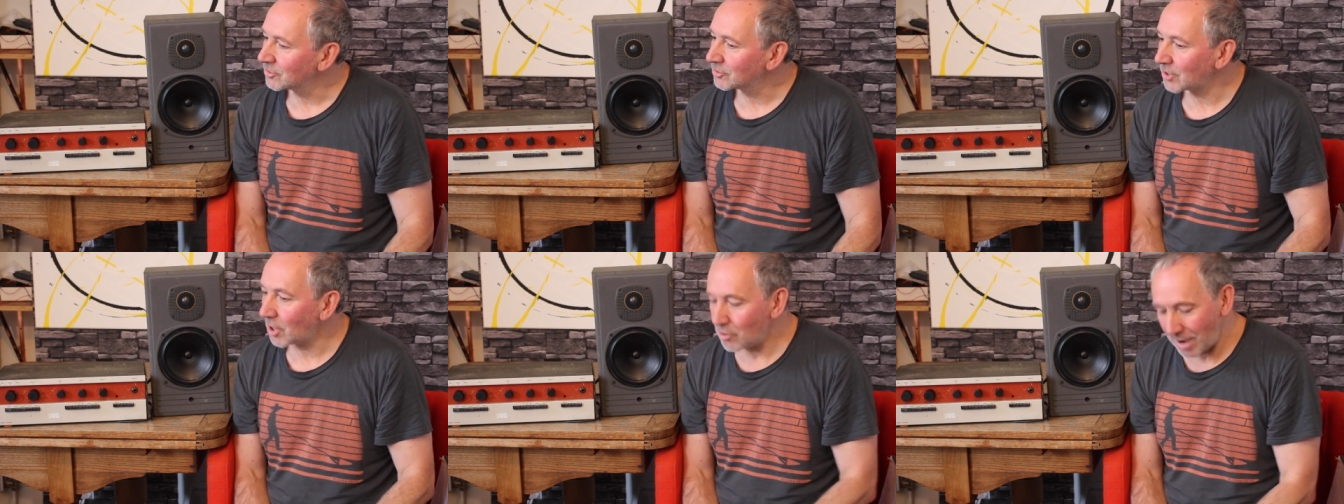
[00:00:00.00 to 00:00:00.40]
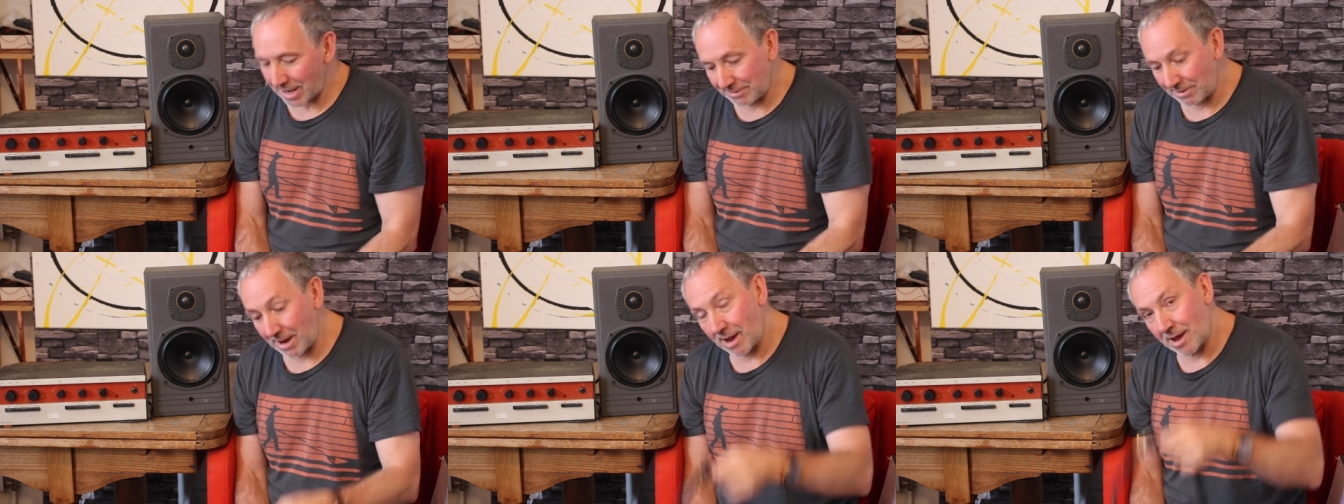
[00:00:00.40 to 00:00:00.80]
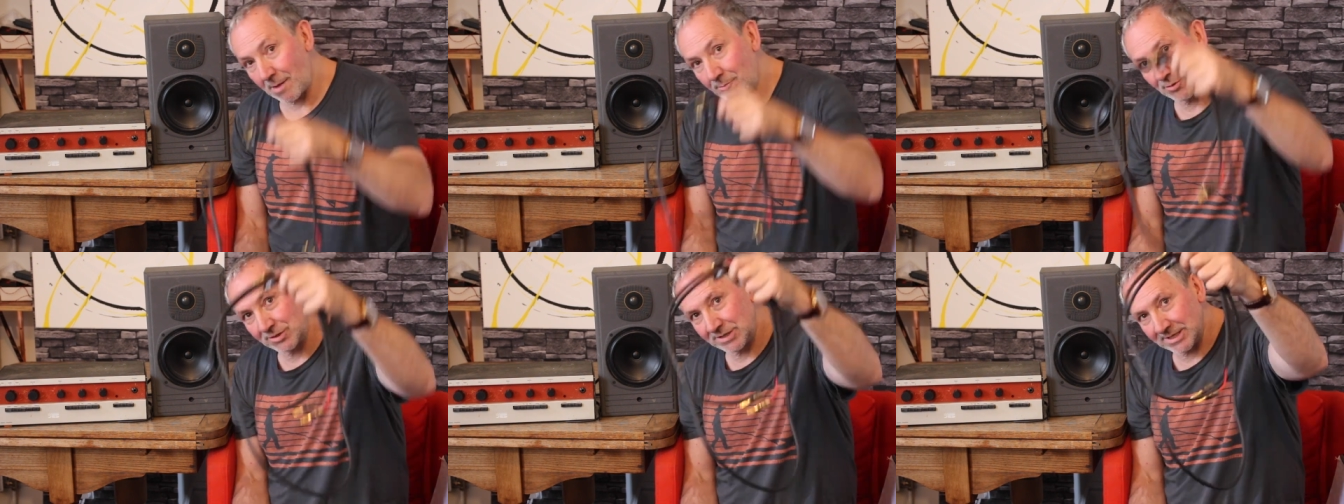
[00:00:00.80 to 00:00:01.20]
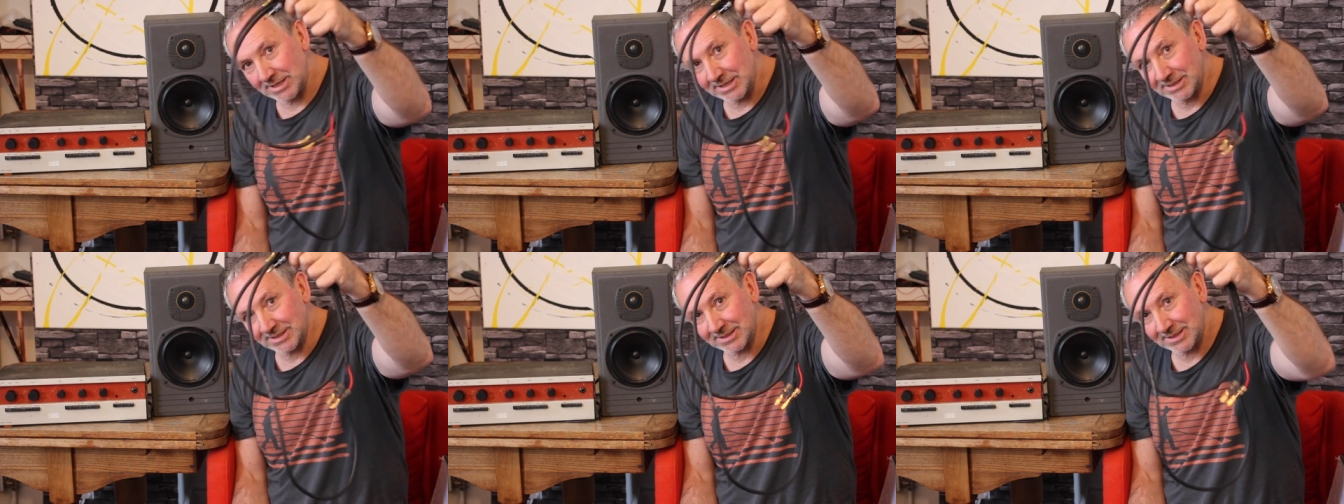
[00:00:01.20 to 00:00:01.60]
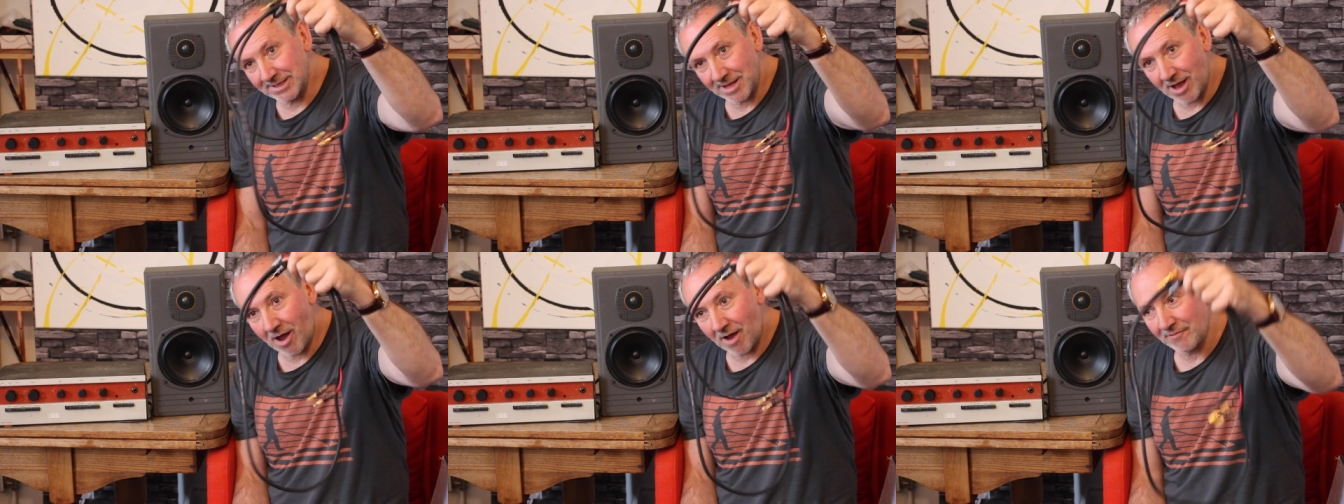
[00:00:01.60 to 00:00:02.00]
so anyway, I put this
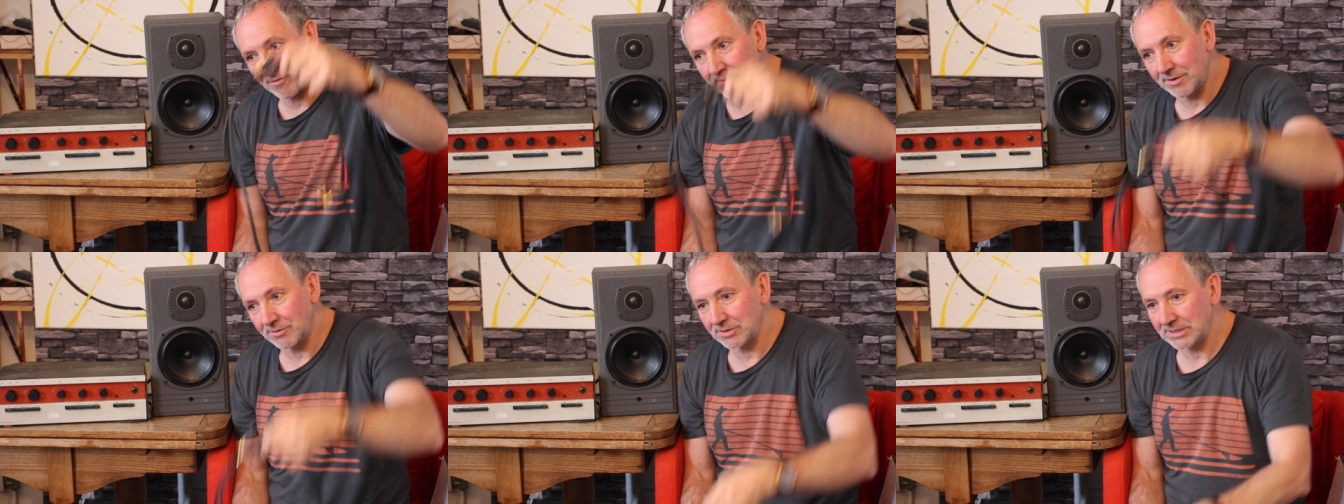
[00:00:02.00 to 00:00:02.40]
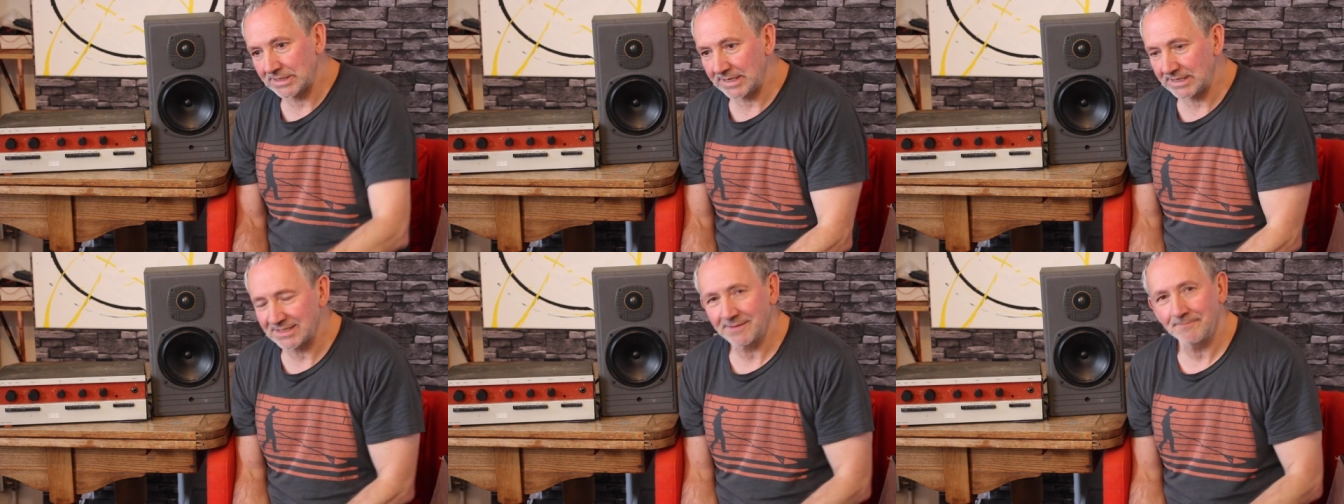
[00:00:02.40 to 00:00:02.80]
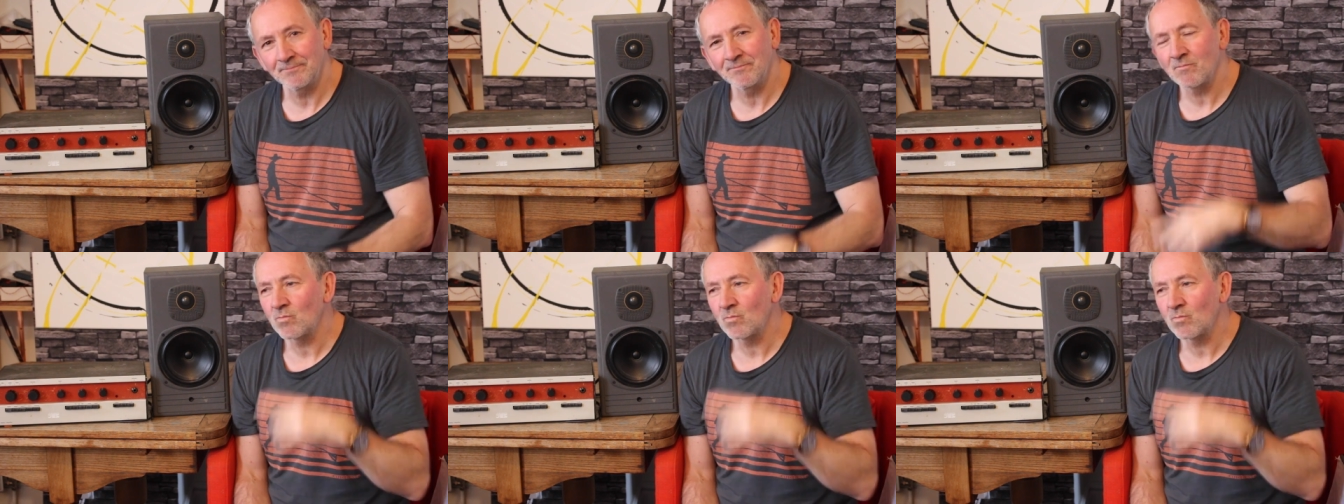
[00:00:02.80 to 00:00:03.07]
in the high frequencies.